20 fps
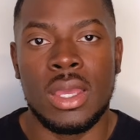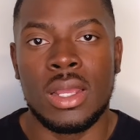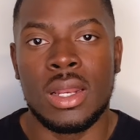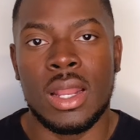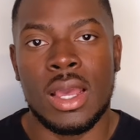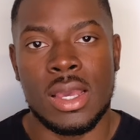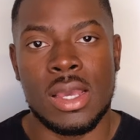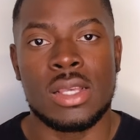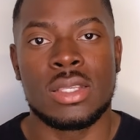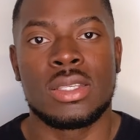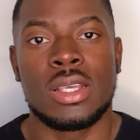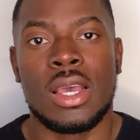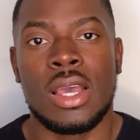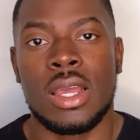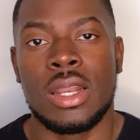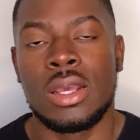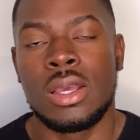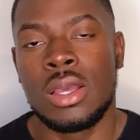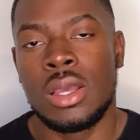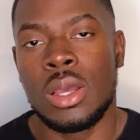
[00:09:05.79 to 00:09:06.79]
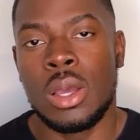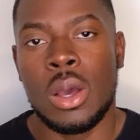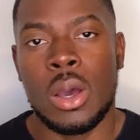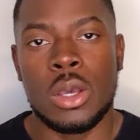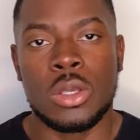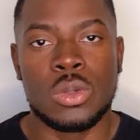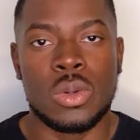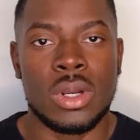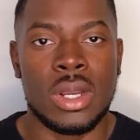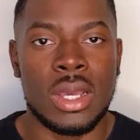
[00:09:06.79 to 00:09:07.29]
Like I said, I
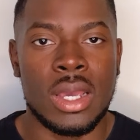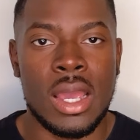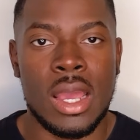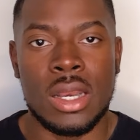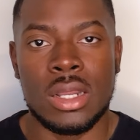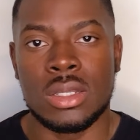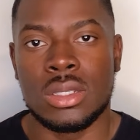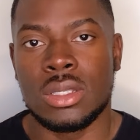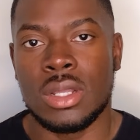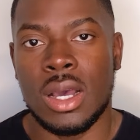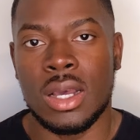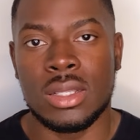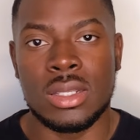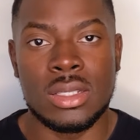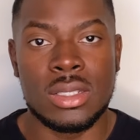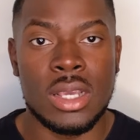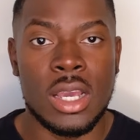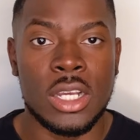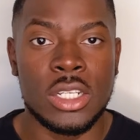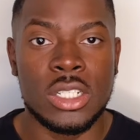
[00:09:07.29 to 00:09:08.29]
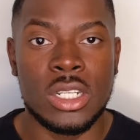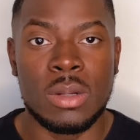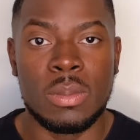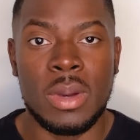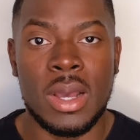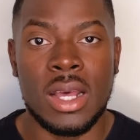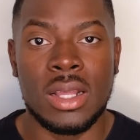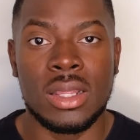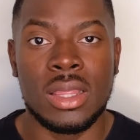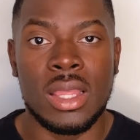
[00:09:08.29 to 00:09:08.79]
always want to kind of start discussion
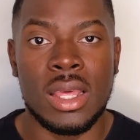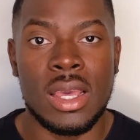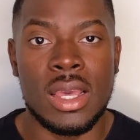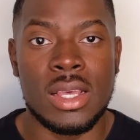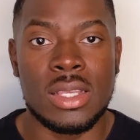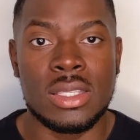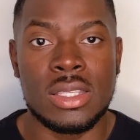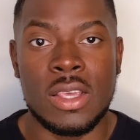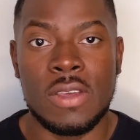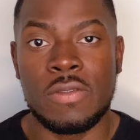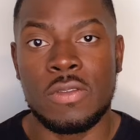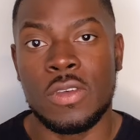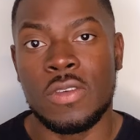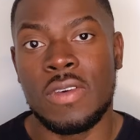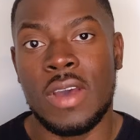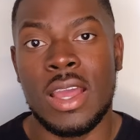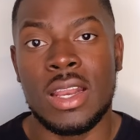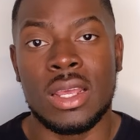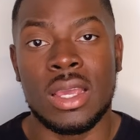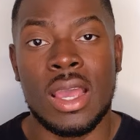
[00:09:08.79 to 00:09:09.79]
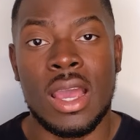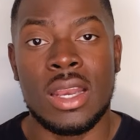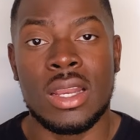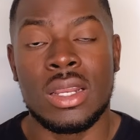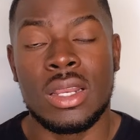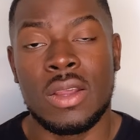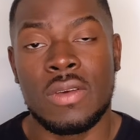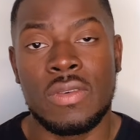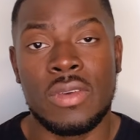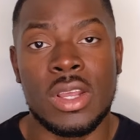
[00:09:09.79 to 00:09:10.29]
about this. If you've had a kind of
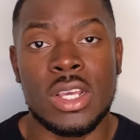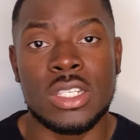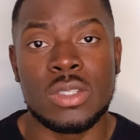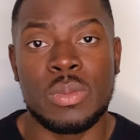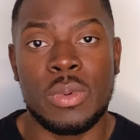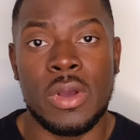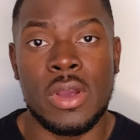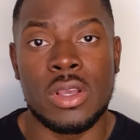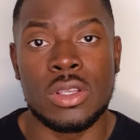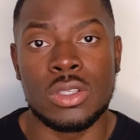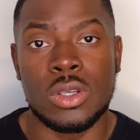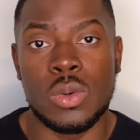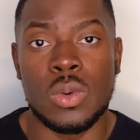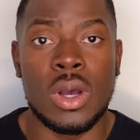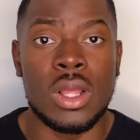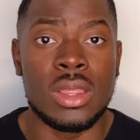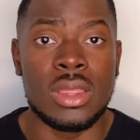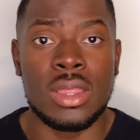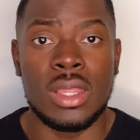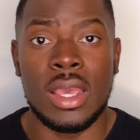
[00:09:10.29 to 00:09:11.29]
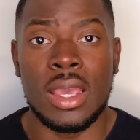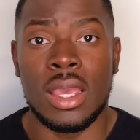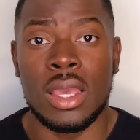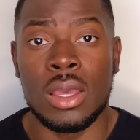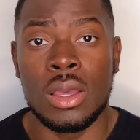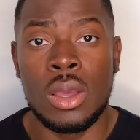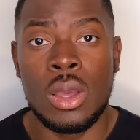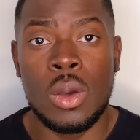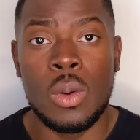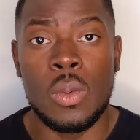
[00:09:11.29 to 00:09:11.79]
different experience or one
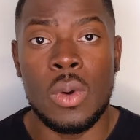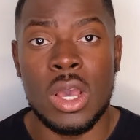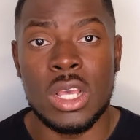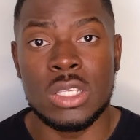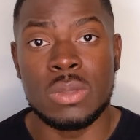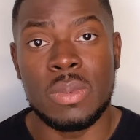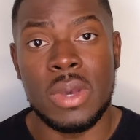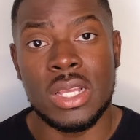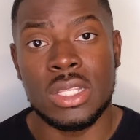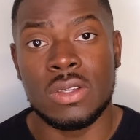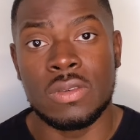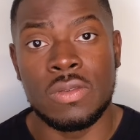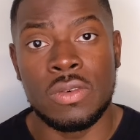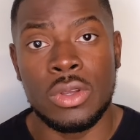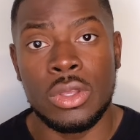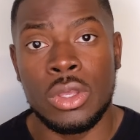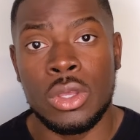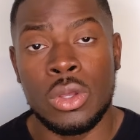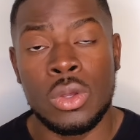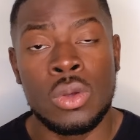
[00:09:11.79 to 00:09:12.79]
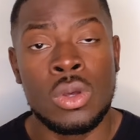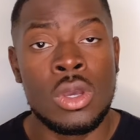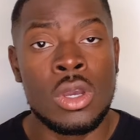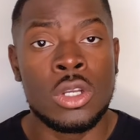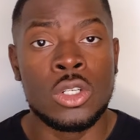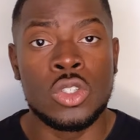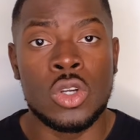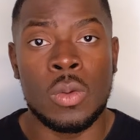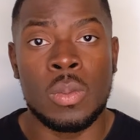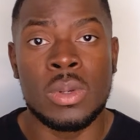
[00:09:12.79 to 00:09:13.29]
thing works better for you,
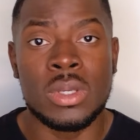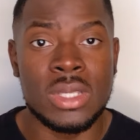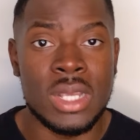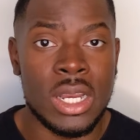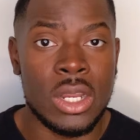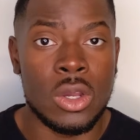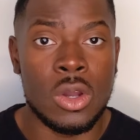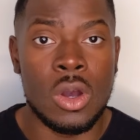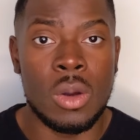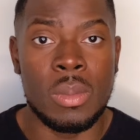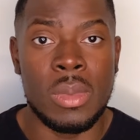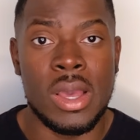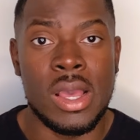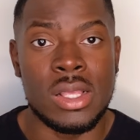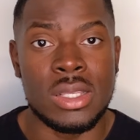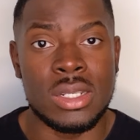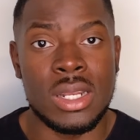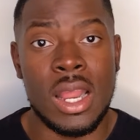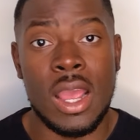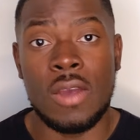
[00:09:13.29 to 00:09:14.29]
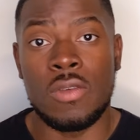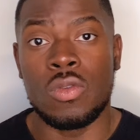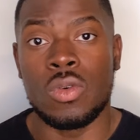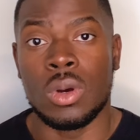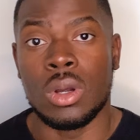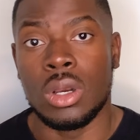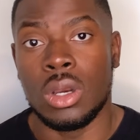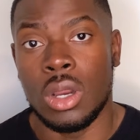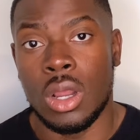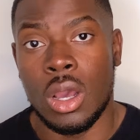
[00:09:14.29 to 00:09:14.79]
drop inside the comments, let
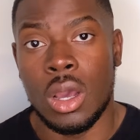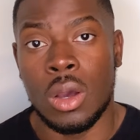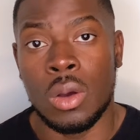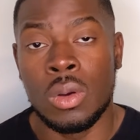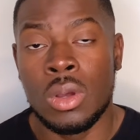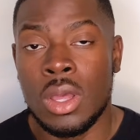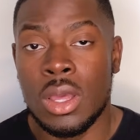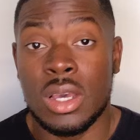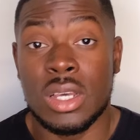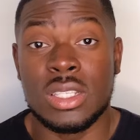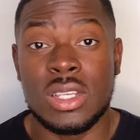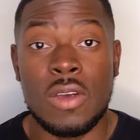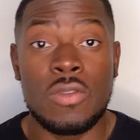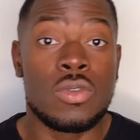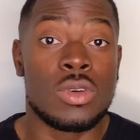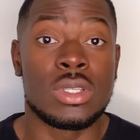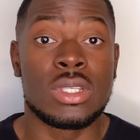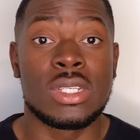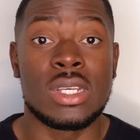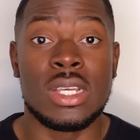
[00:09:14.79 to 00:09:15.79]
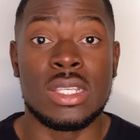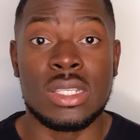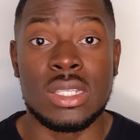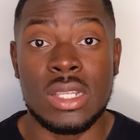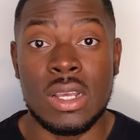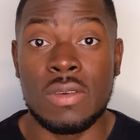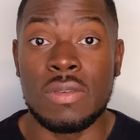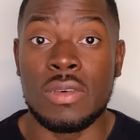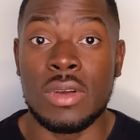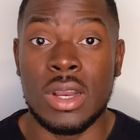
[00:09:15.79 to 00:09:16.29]
everyone know, because everyone's skin's
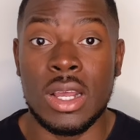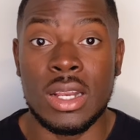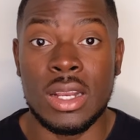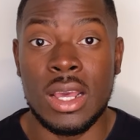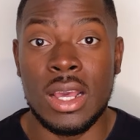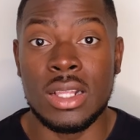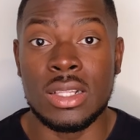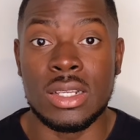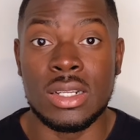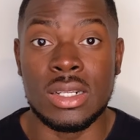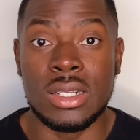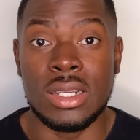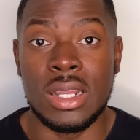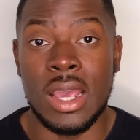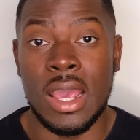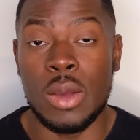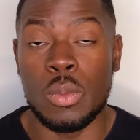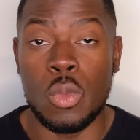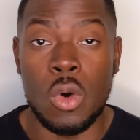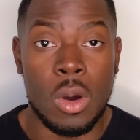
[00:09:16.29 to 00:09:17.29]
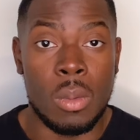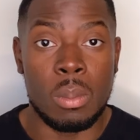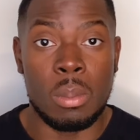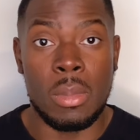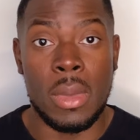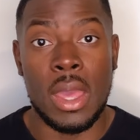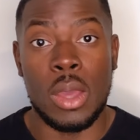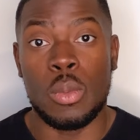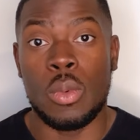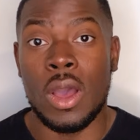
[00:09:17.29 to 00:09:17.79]
different at the end of the day, and what
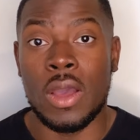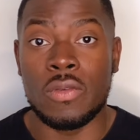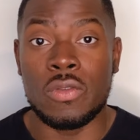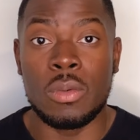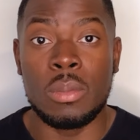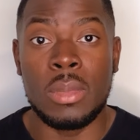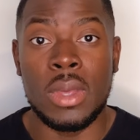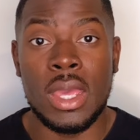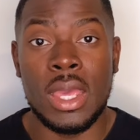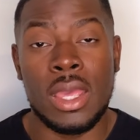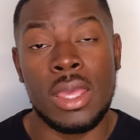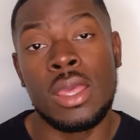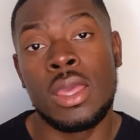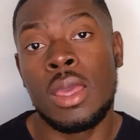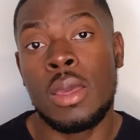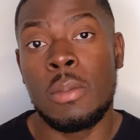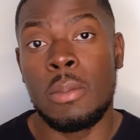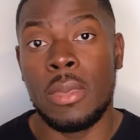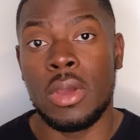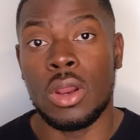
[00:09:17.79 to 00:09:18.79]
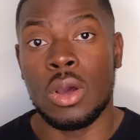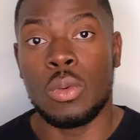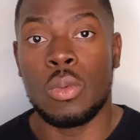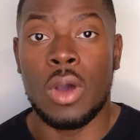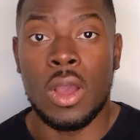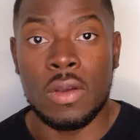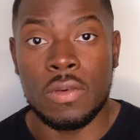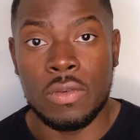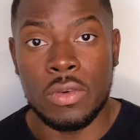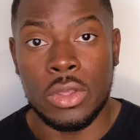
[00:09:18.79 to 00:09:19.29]
may work for me may not
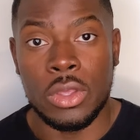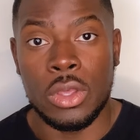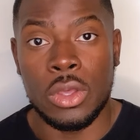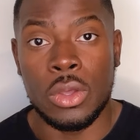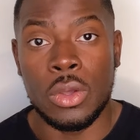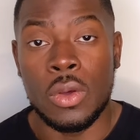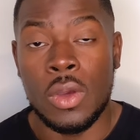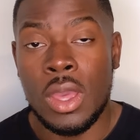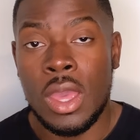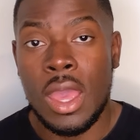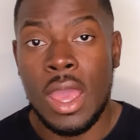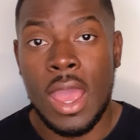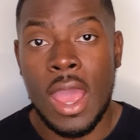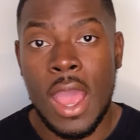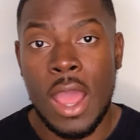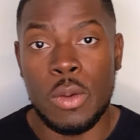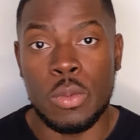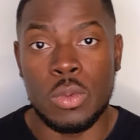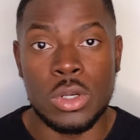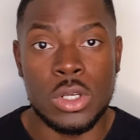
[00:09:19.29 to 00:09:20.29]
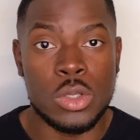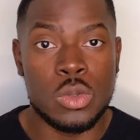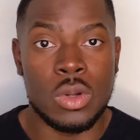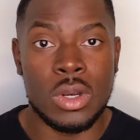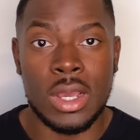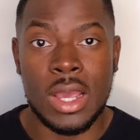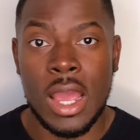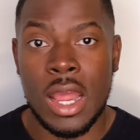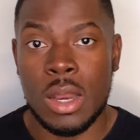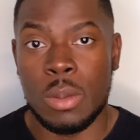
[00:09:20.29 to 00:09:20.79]
work for you. And we just want
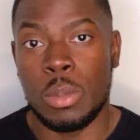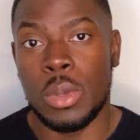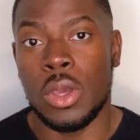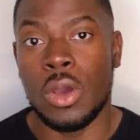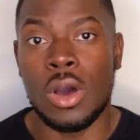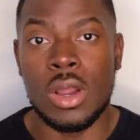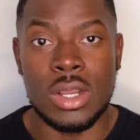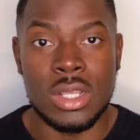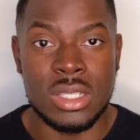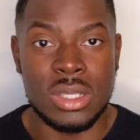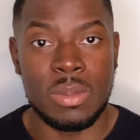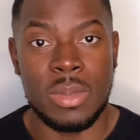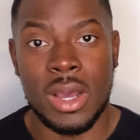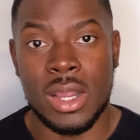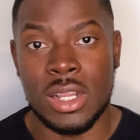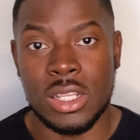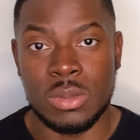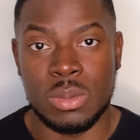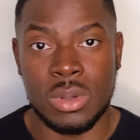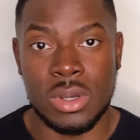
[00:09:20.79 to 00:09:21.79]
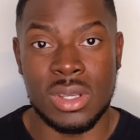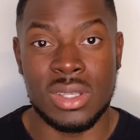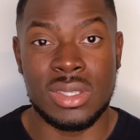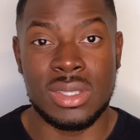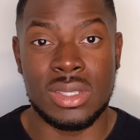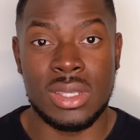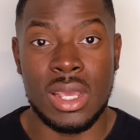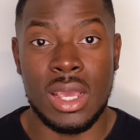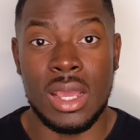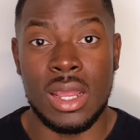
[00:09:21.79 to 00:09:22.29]
to kind of be honest about this, because
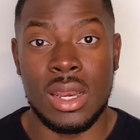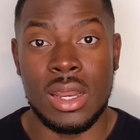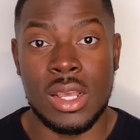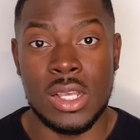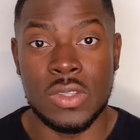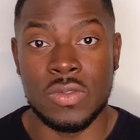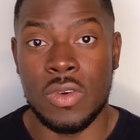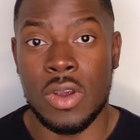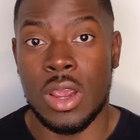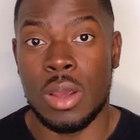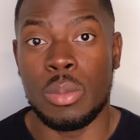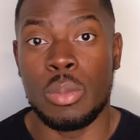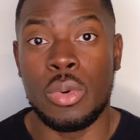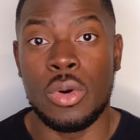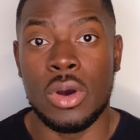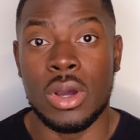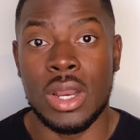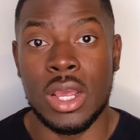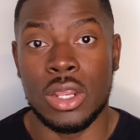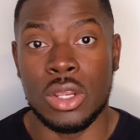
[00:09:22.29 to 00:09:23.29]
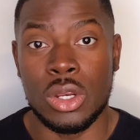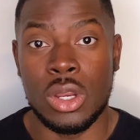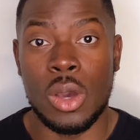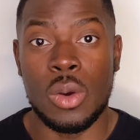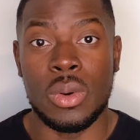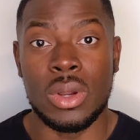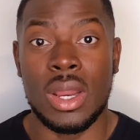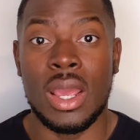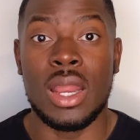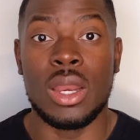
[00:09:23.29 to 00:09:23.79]
skin is very important and you don't
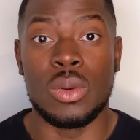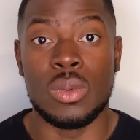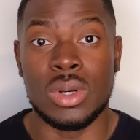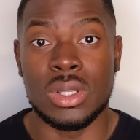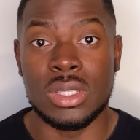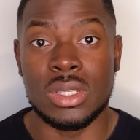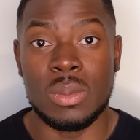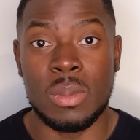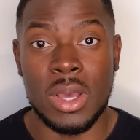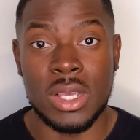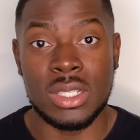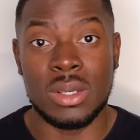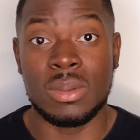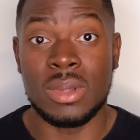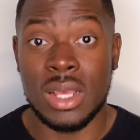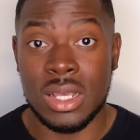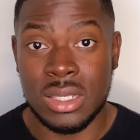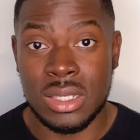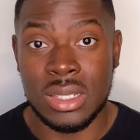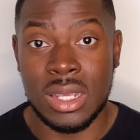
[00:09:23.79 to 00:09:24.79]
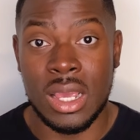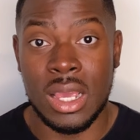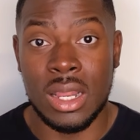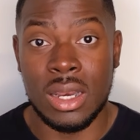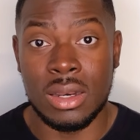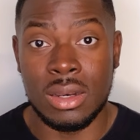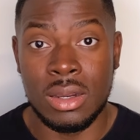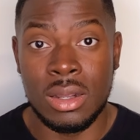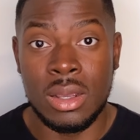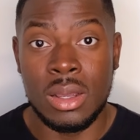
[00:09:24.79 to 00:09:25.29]
want anyone to mess up their
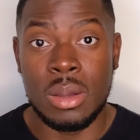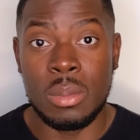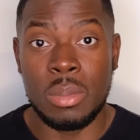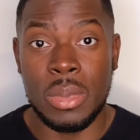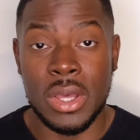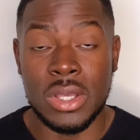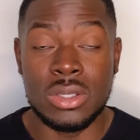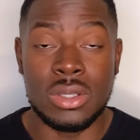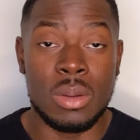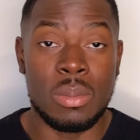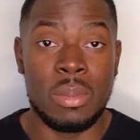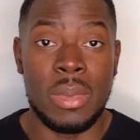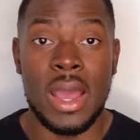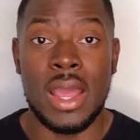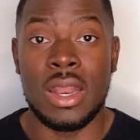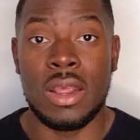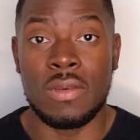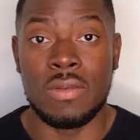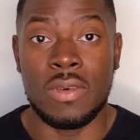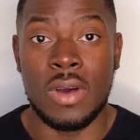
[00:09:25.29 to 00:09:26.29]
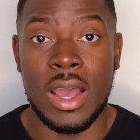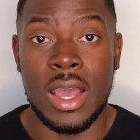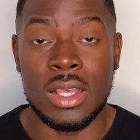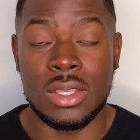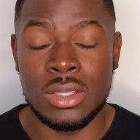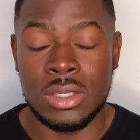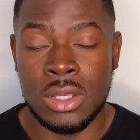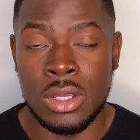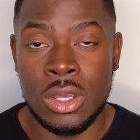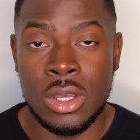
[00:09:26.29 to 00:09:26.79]
skin based on bad
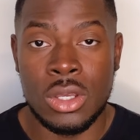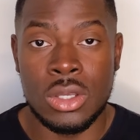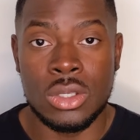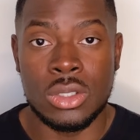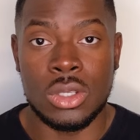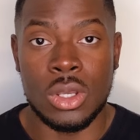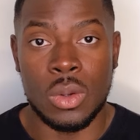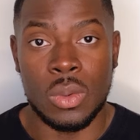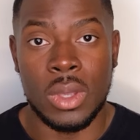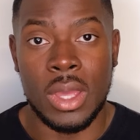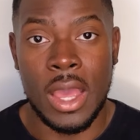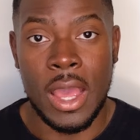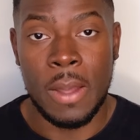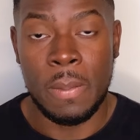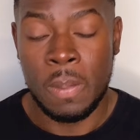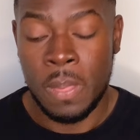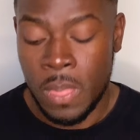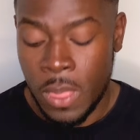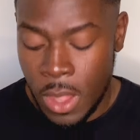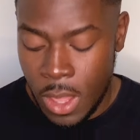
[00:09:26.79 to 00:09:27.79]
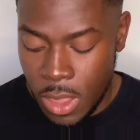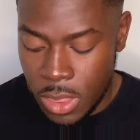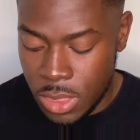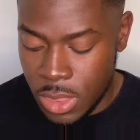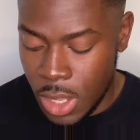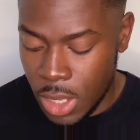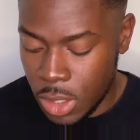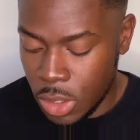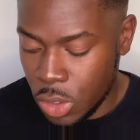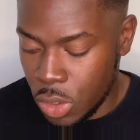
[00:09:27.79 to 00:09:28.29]
advice. So yeah,
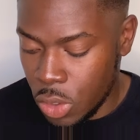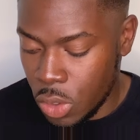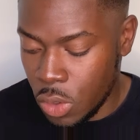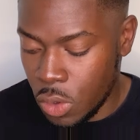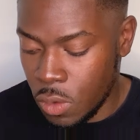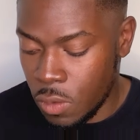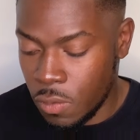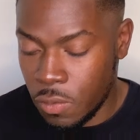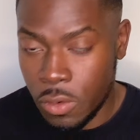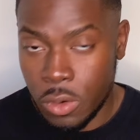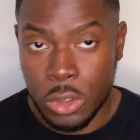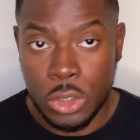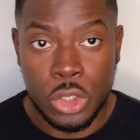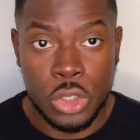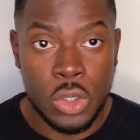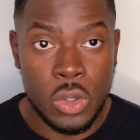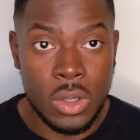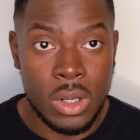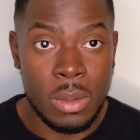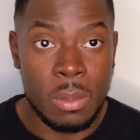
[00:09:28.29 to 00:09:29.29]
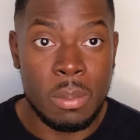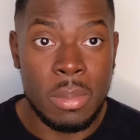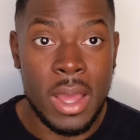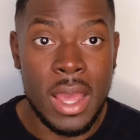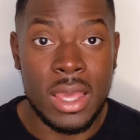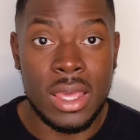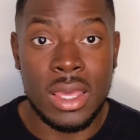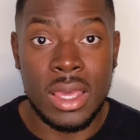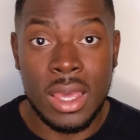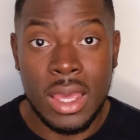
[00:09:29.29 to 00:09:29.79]
thank you for tuning
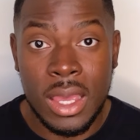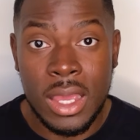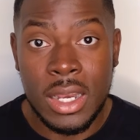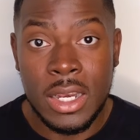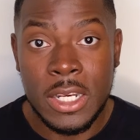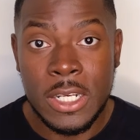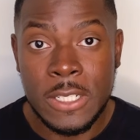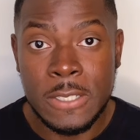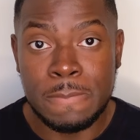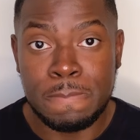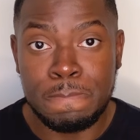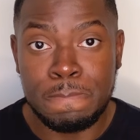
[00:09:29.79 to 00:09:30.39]
back in.